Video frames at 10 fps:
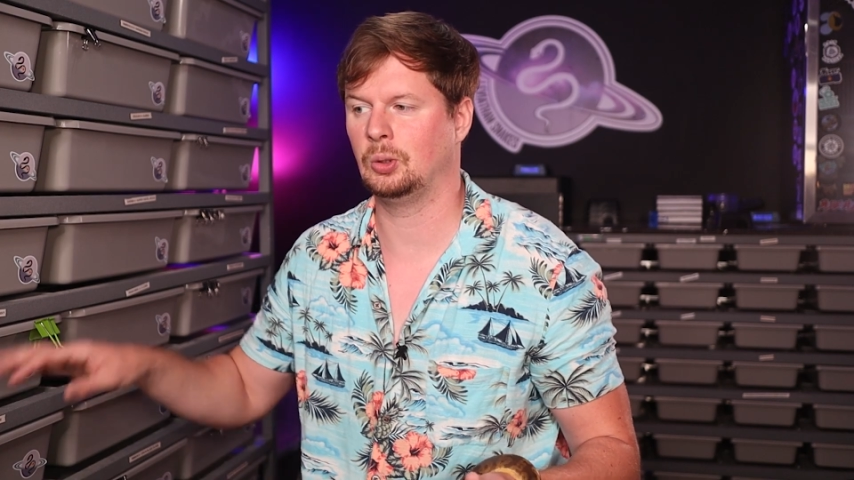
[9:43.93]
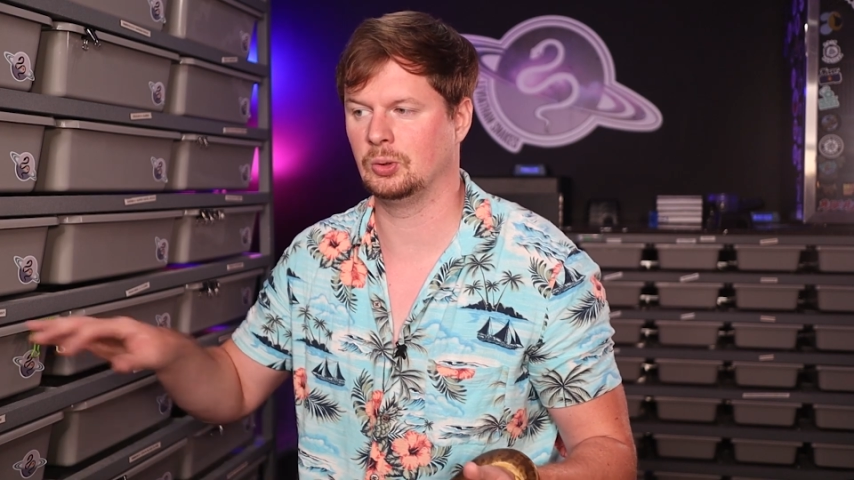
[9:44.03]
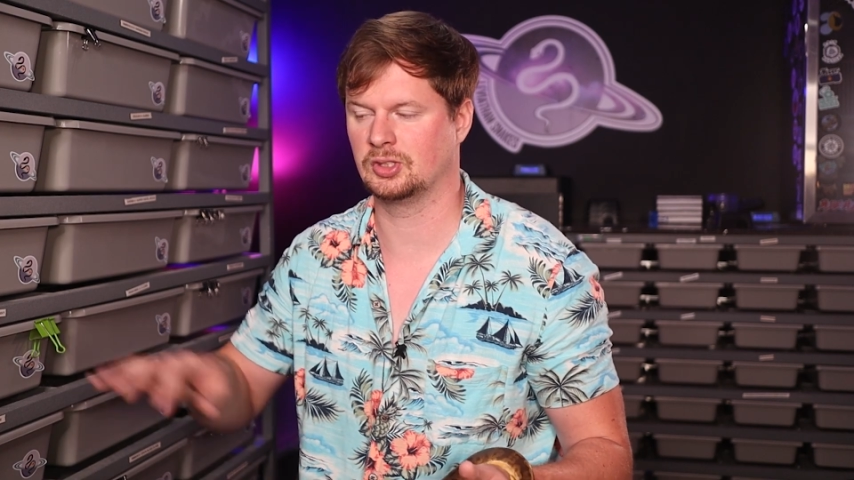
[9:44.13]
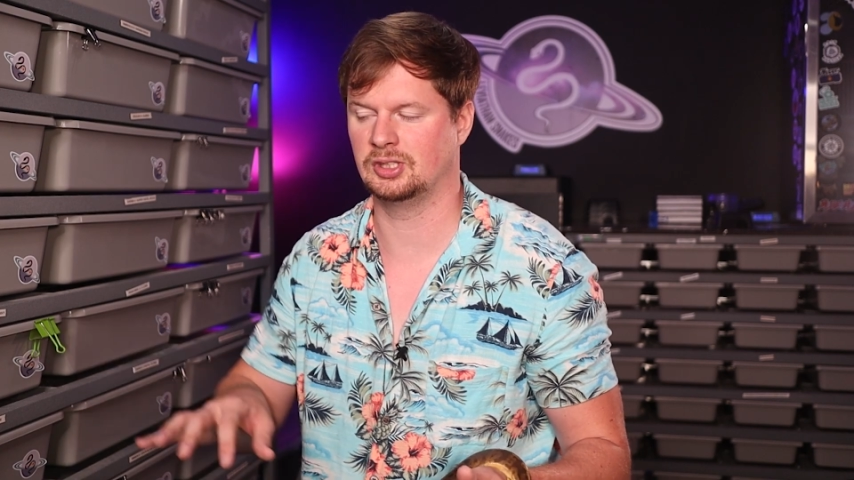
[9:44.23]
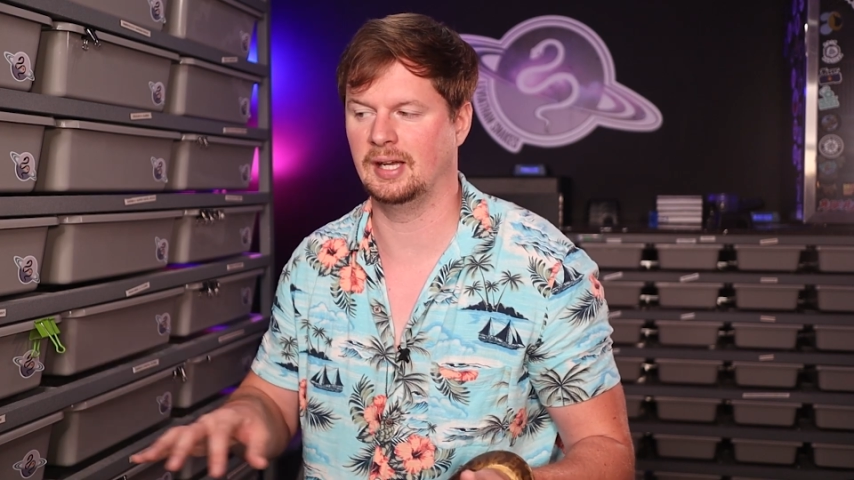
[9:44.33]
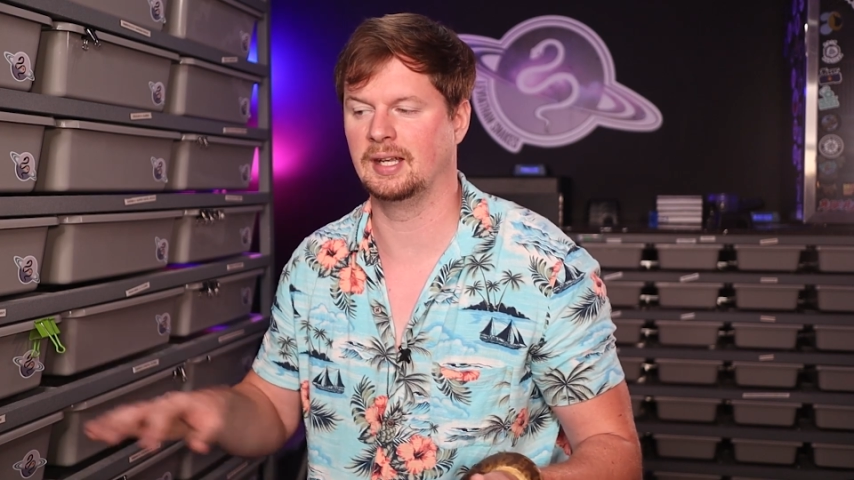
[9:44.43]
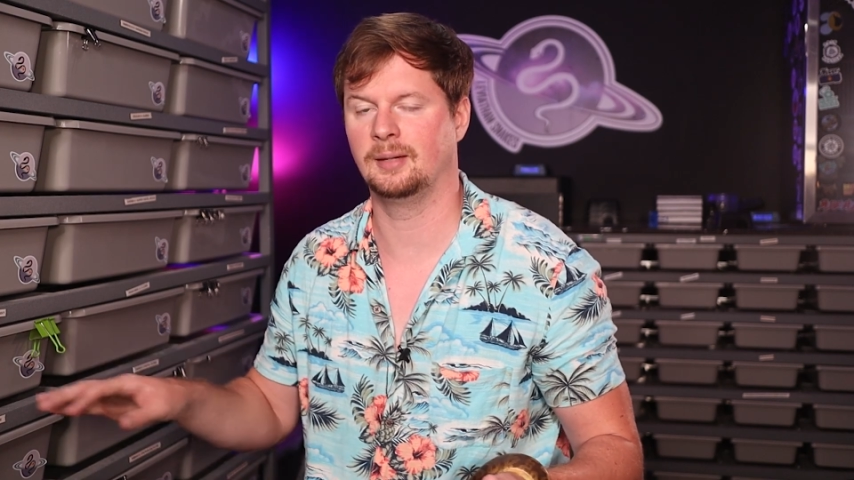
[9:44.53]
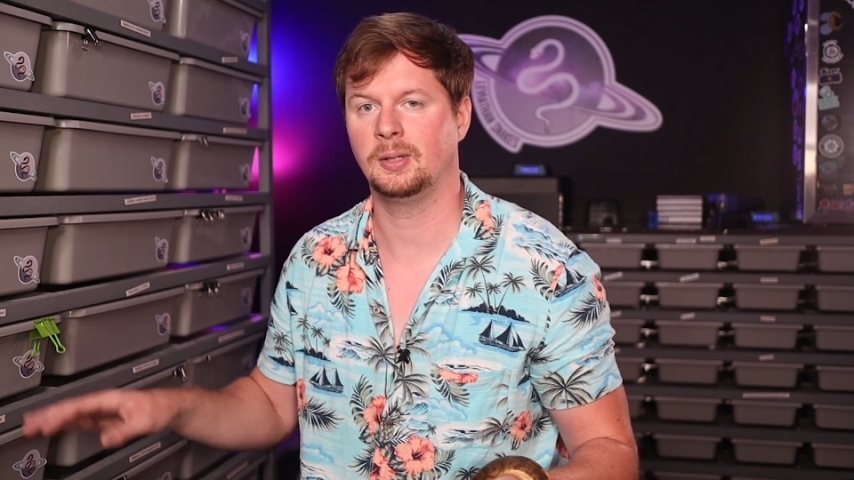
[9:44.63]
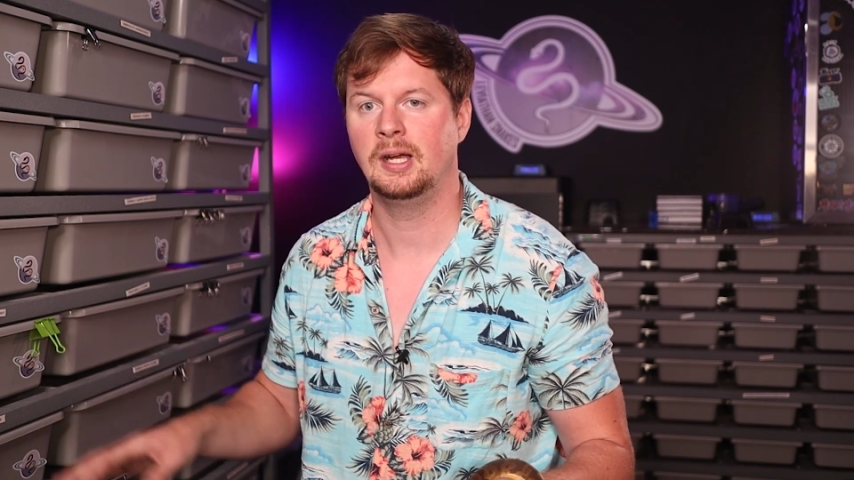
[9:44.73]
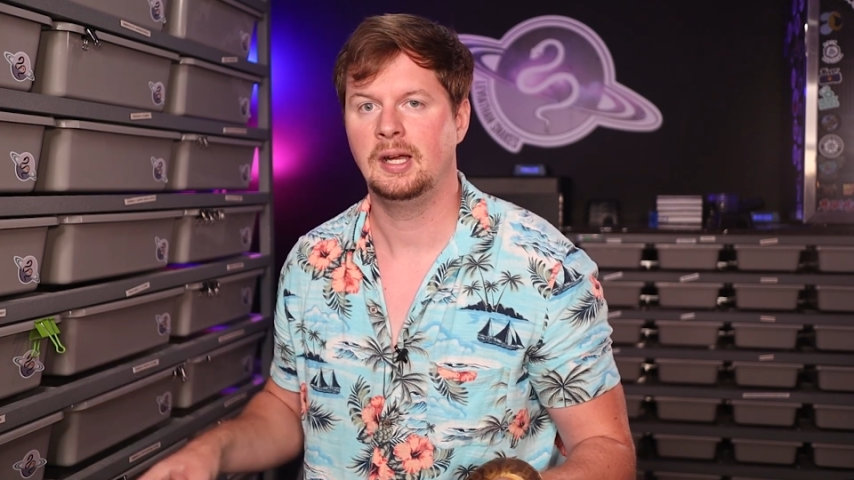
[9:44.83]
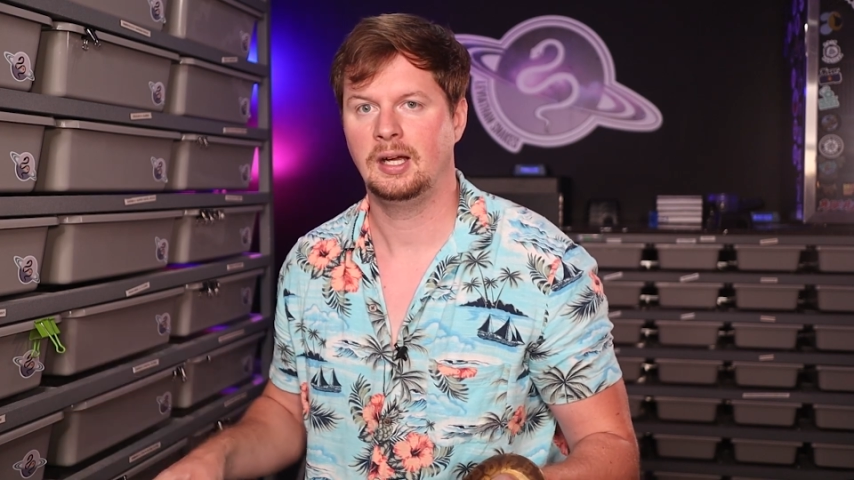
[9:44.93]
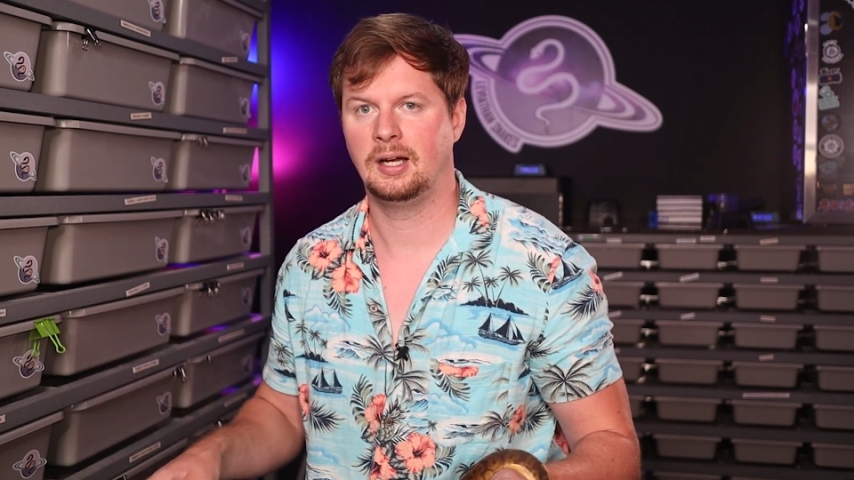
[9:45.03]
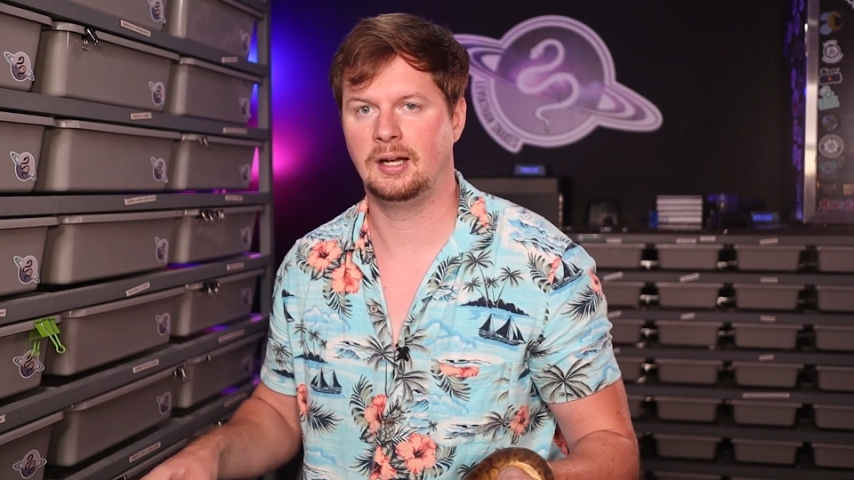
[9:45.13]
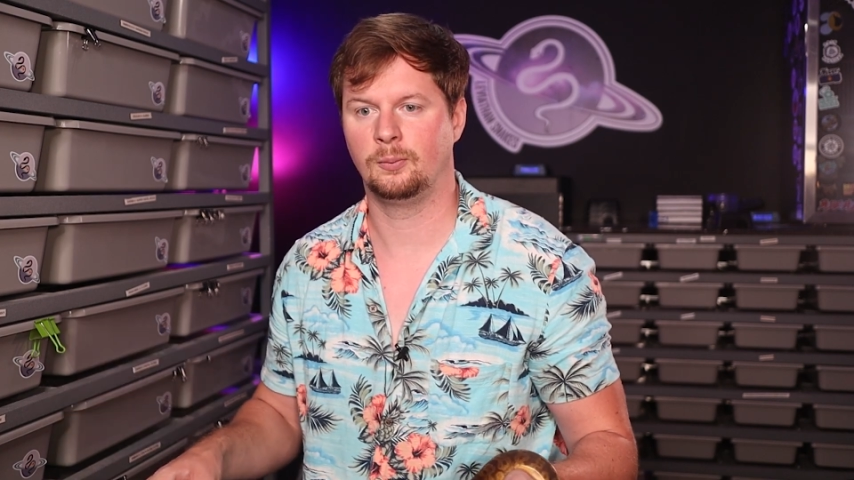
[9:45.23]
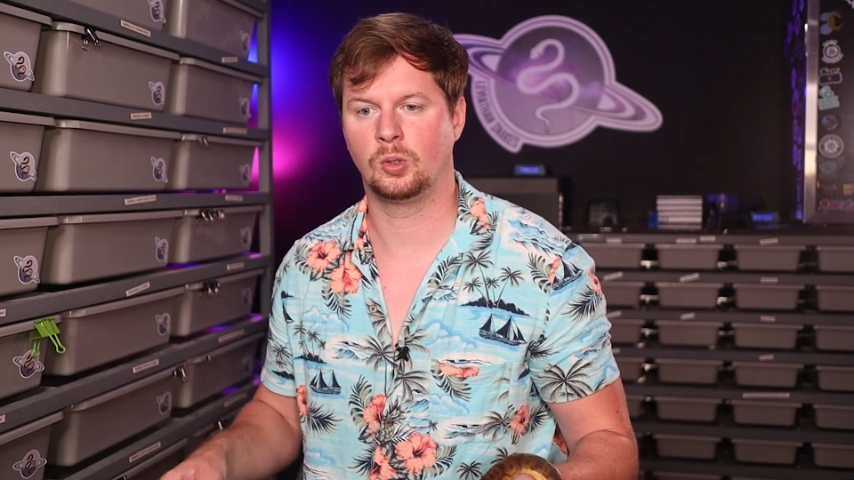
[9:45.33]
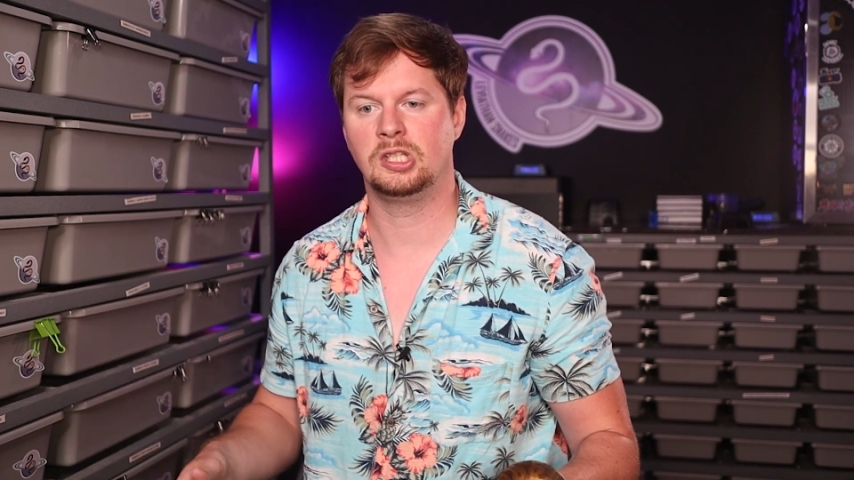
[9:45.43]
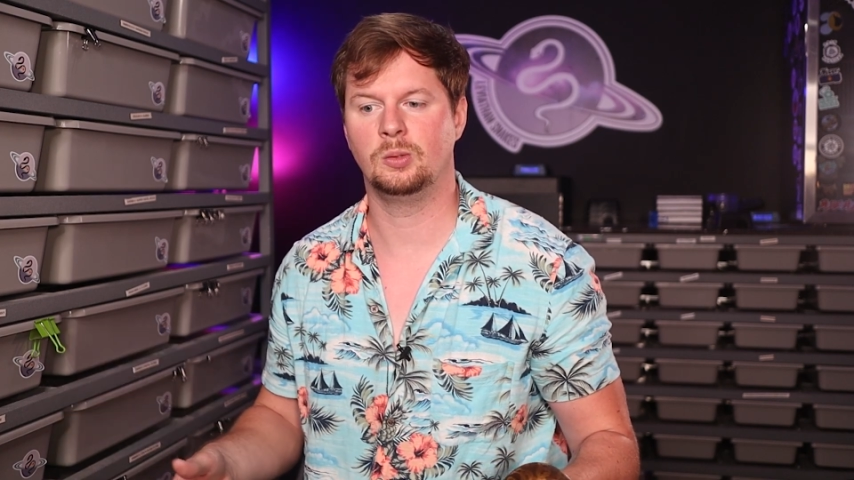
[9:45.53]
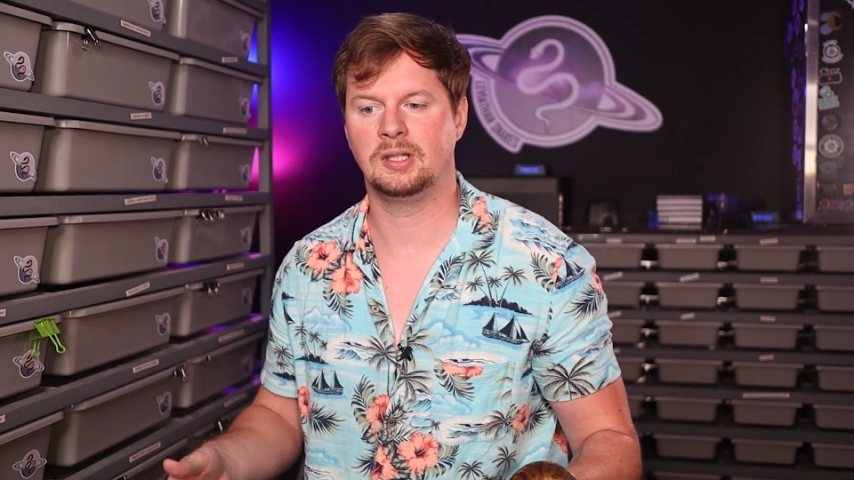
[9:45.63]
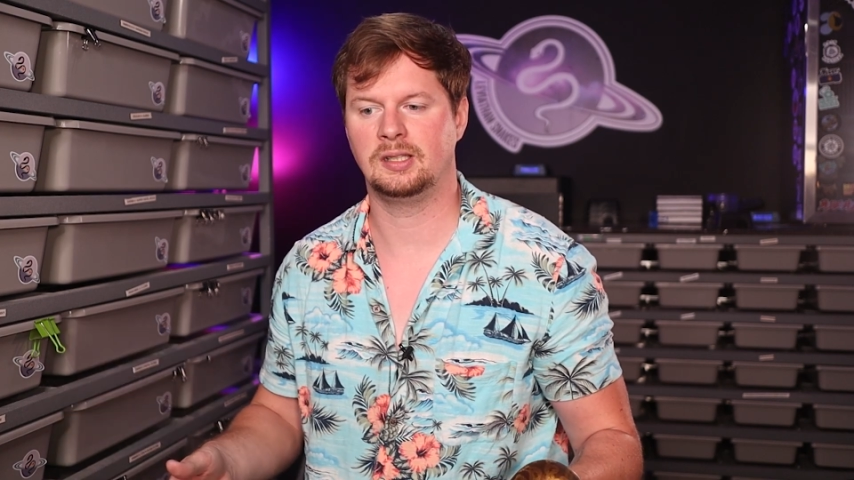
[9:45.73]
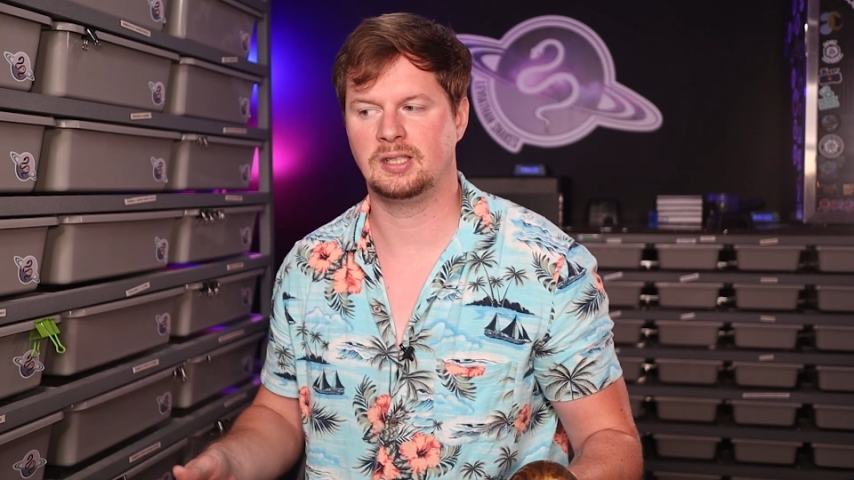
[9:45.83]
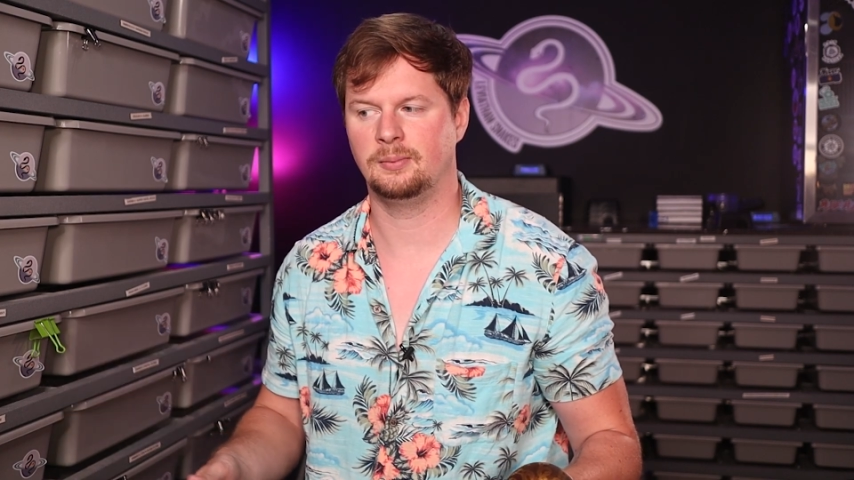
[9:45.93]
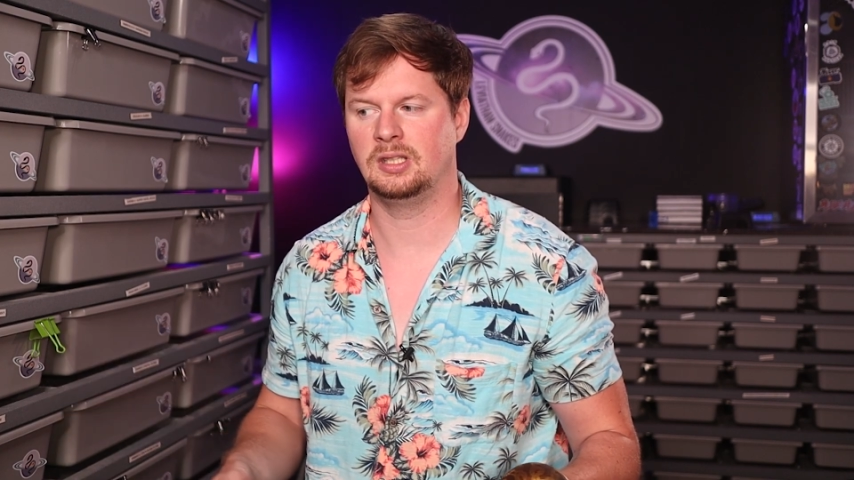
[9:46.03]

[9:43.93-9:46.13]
whole setup. where you would end up